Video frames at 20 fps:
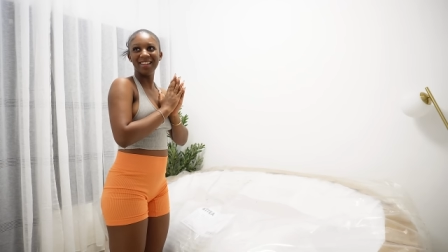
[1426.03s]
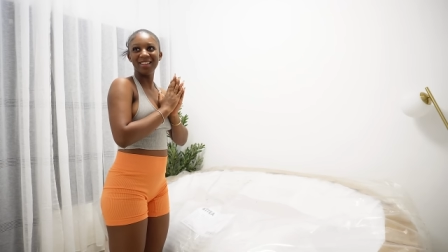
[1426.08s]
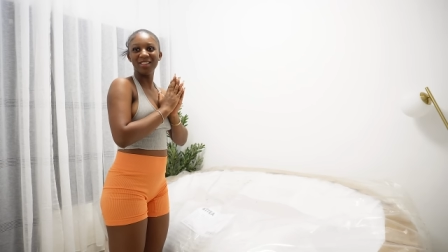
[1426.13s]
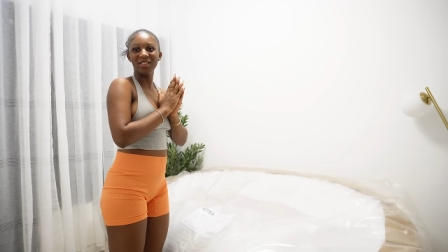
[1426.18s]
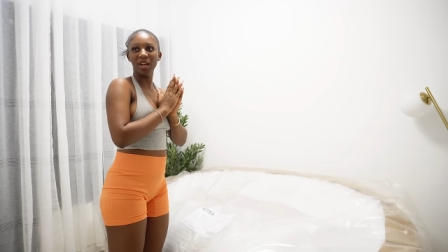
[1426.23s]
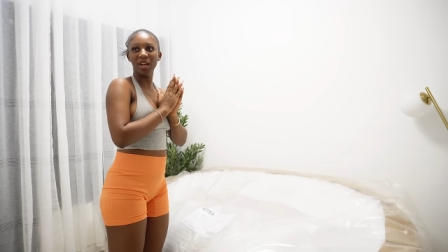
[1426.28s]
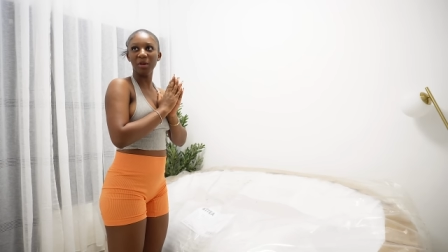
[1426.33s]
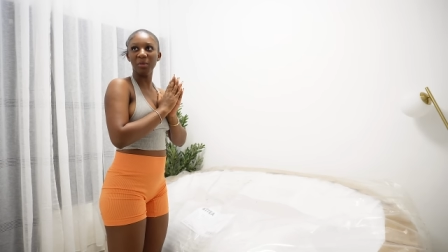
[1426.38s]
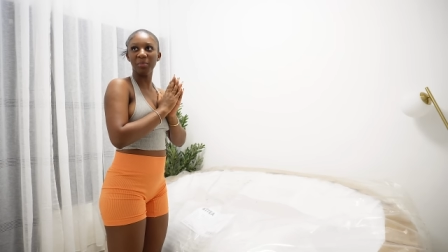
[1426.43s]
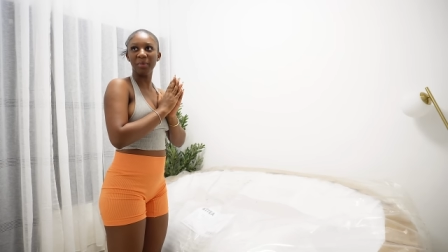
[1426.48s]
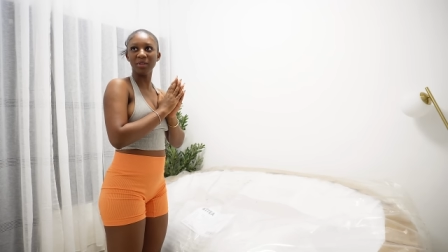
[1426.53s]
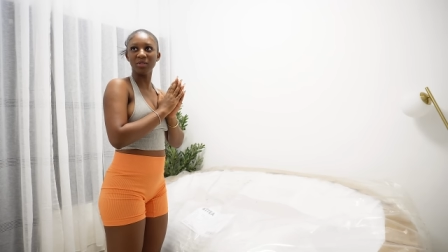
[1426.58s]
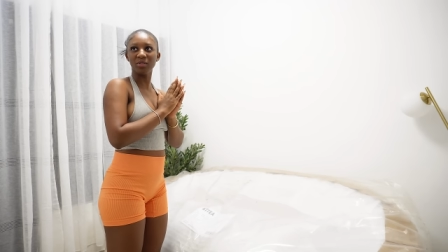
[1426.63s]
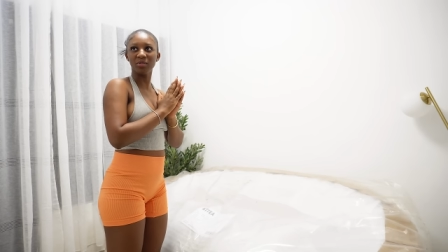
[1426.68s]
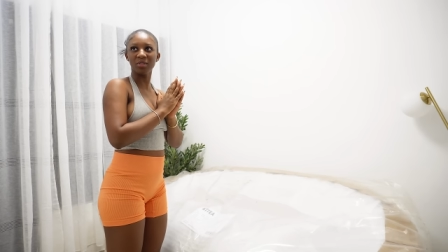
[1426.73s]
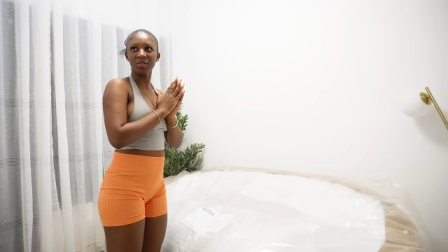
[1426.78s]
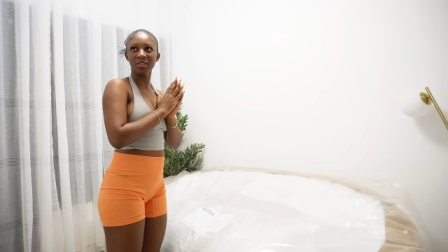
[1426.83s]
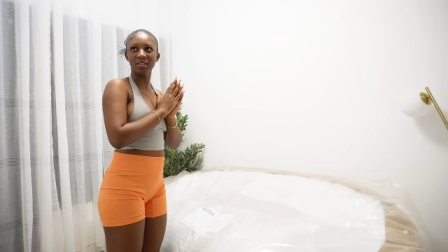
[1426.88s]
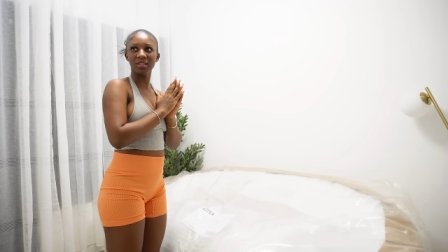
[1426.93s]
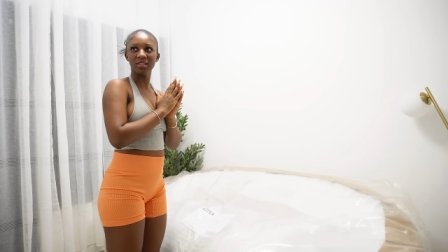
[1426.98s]
you're not part of
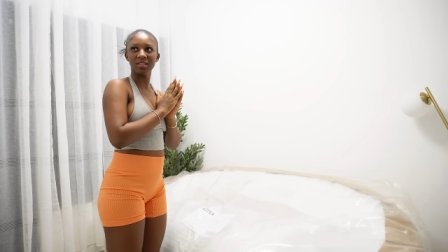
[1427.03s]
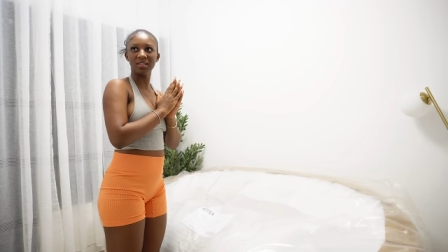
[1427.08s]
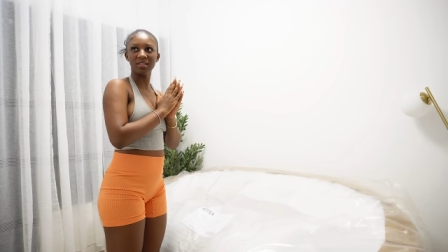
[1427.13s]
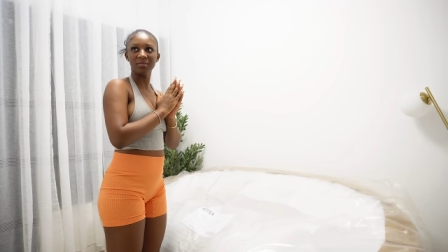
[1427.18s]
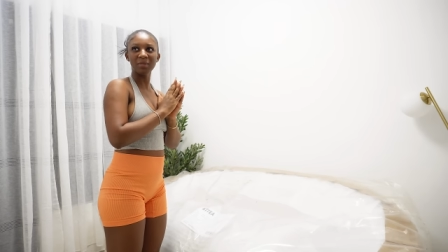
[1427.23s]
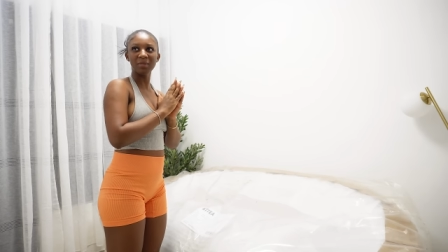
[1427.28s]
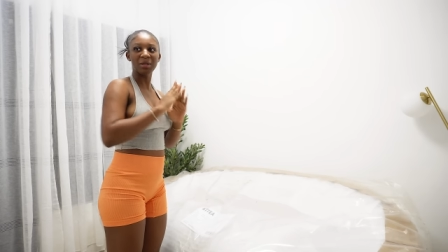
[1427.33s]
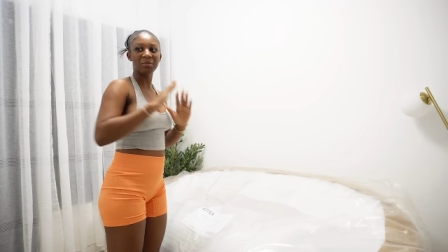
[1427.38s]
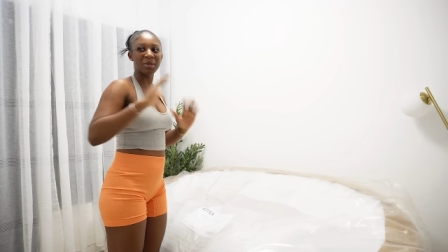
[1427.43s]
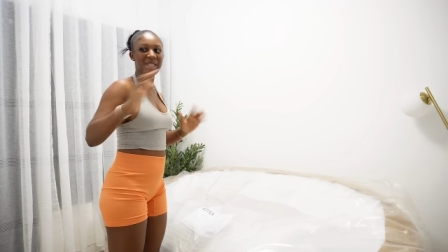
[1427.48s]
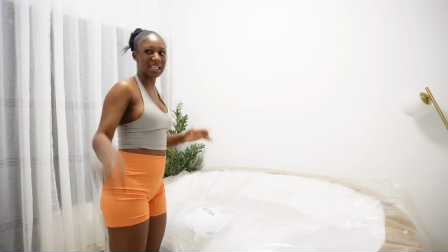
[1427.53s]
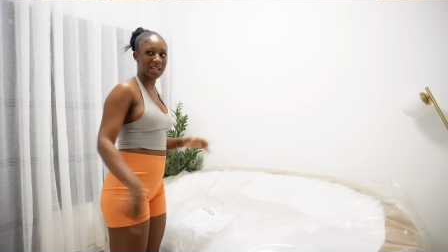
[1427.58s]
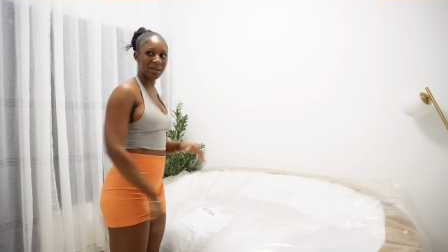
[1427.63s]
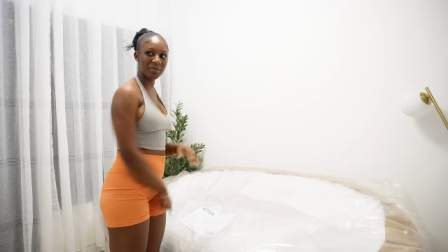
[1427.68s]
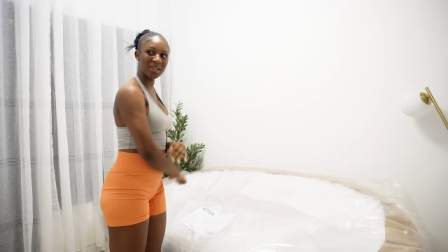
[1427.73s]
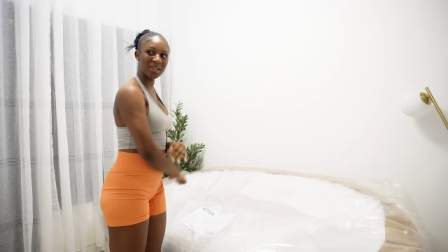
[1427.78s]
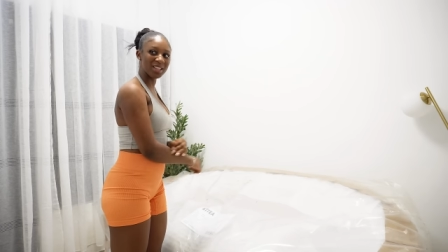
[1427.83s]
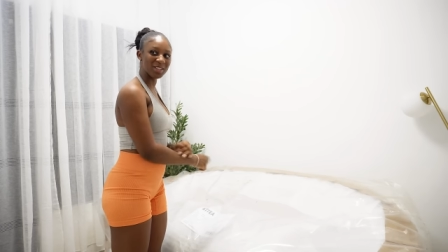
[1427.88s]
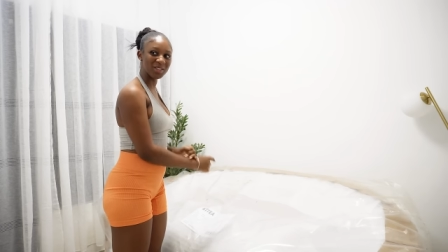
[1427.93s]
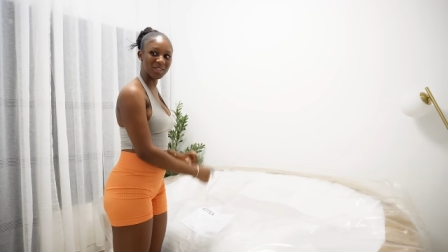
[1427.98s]
it master
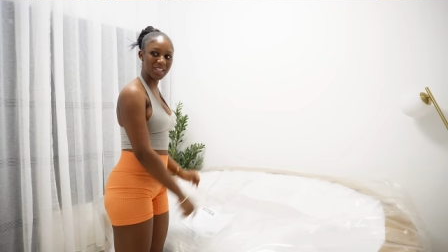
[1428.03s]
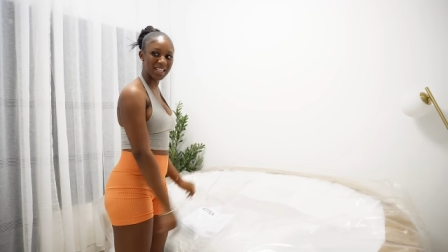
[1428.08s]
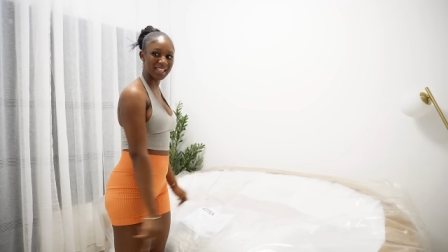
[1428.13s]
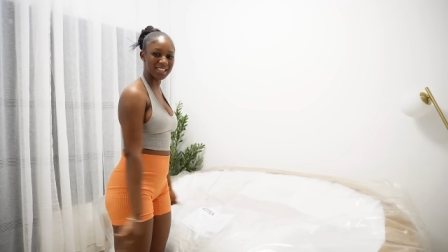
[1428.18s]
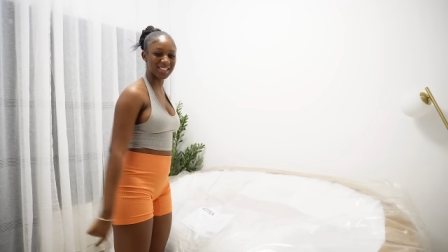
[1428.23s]
come and let's do the